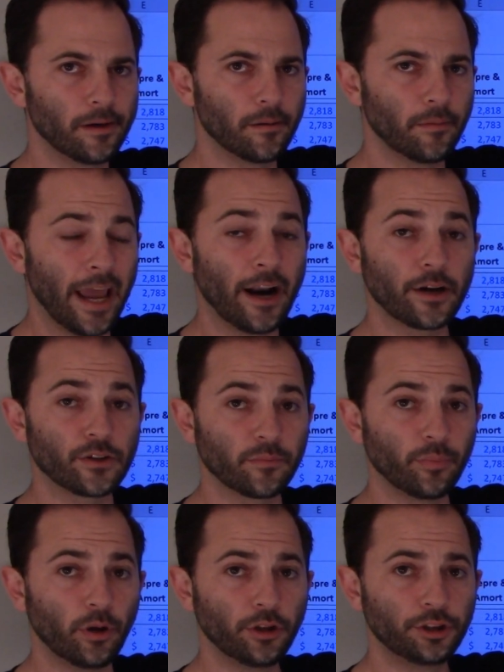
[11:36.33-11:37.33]

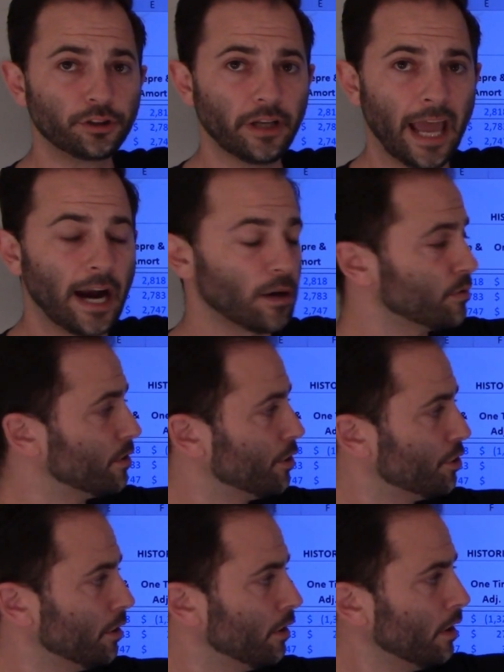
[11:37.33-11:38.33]
Anheuser-Busch
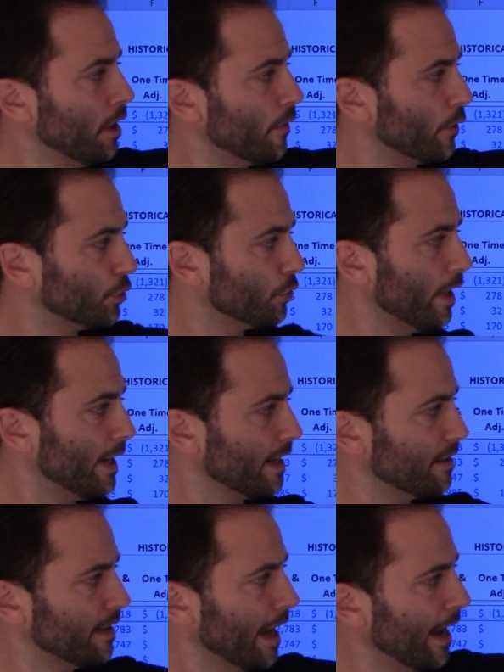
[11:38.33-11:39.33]
acquisition, they're trading
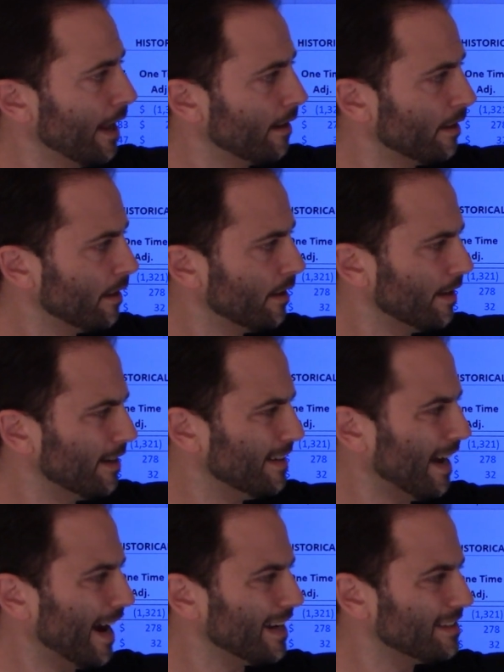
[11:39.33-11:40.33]
at 10
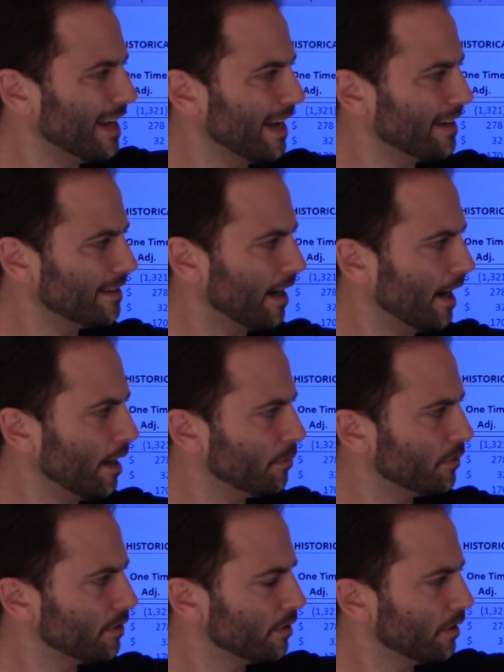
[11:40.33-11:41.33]

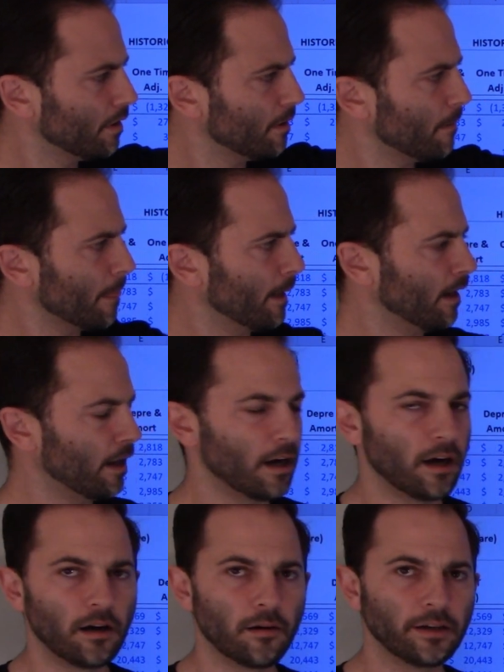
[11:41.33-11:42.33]
times
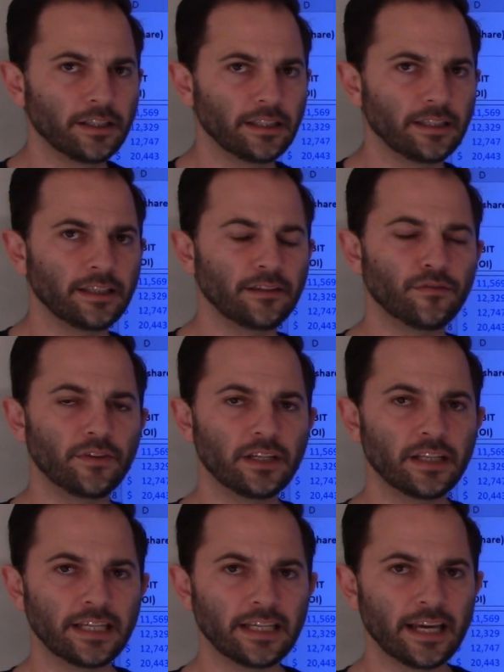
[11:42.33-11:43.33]
EV
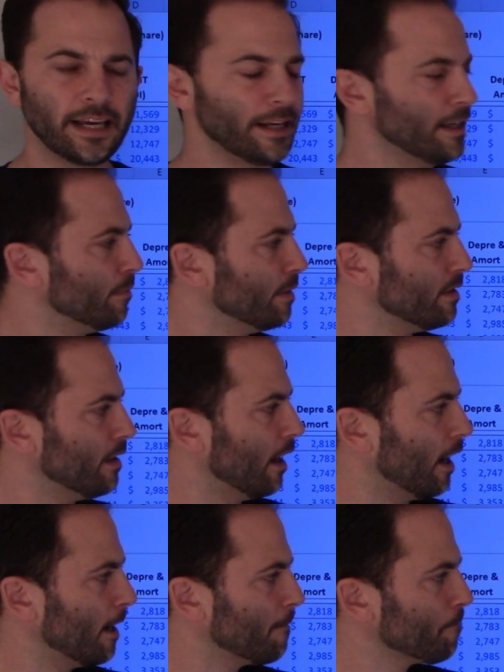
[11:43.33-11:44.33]
to
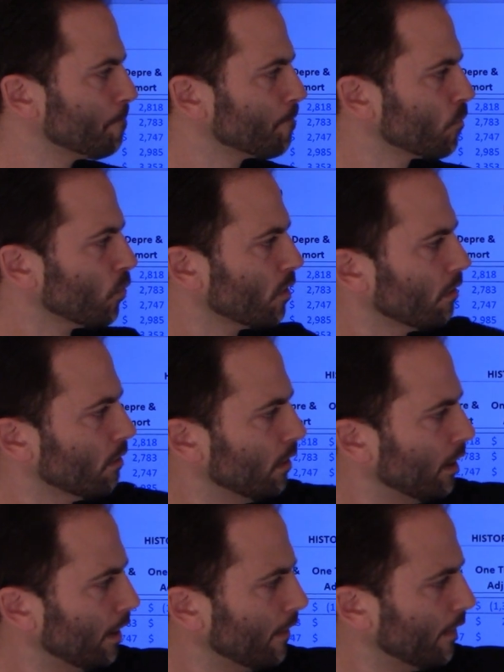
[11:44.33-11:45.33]
EBITDA.
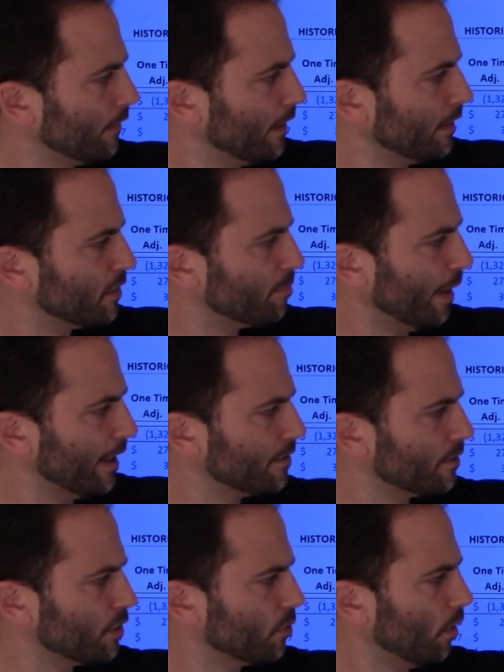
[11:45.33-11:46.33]
That then
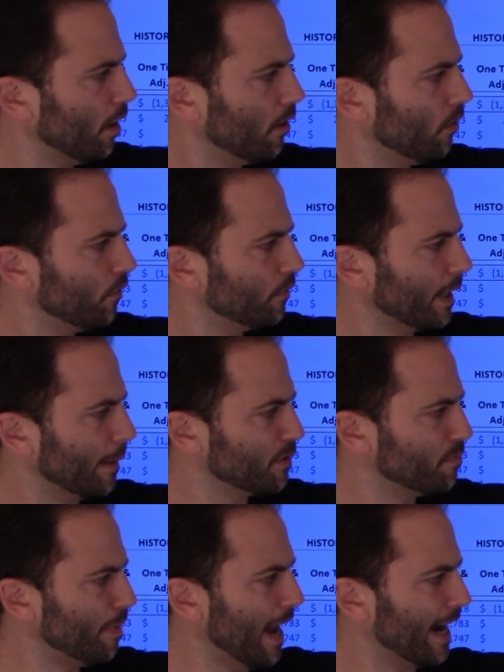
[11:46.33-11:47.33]
spikes to 12, comes
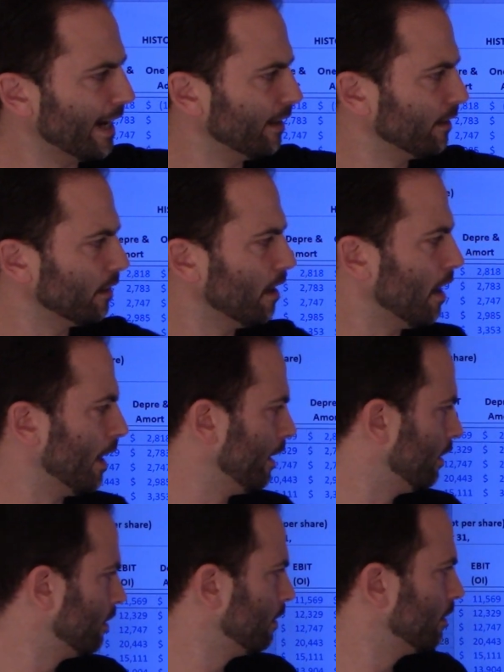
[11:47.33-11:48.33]
back in
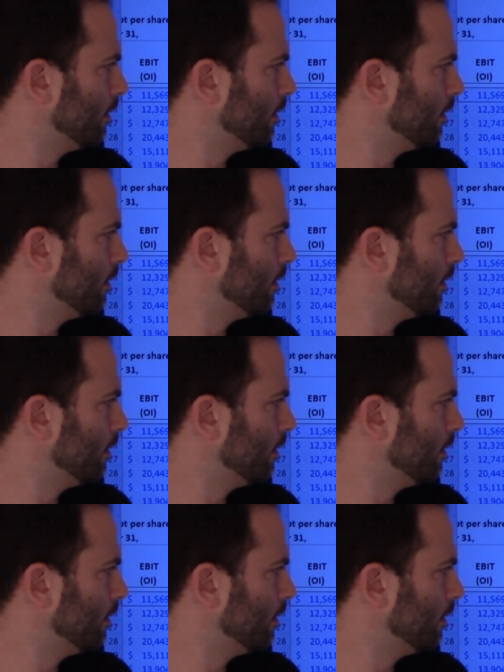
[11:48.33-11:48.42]
line.